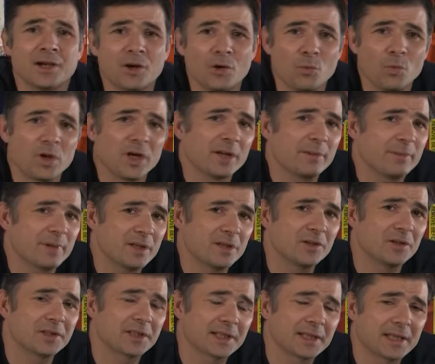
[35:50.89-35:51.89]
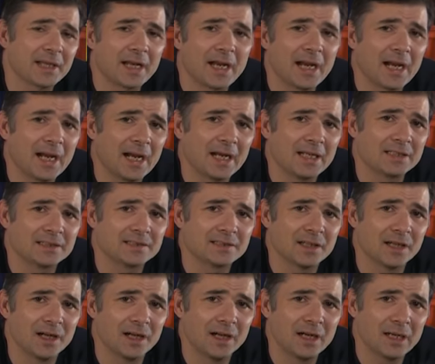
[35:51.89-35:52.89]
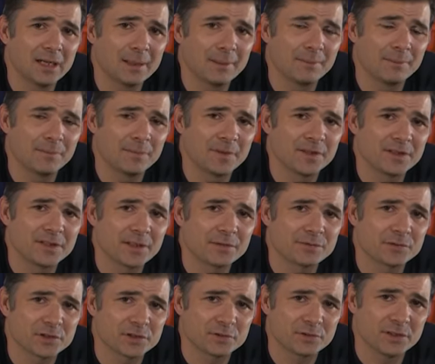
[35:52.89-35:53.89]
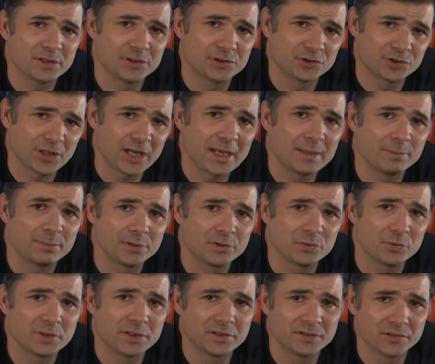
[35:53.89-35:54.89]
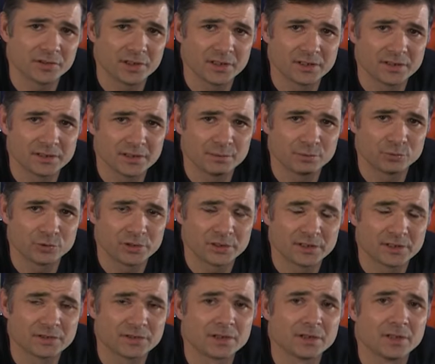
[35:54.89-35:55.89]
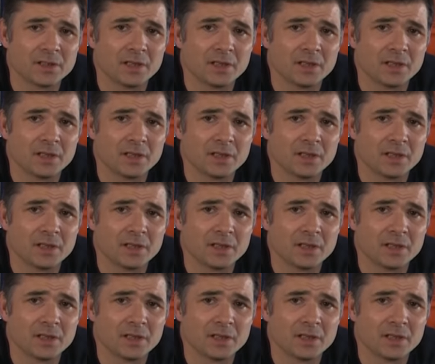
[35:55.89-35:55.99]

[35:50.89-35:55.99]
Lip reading: We're going to be looking at the difference in shape between science submarines,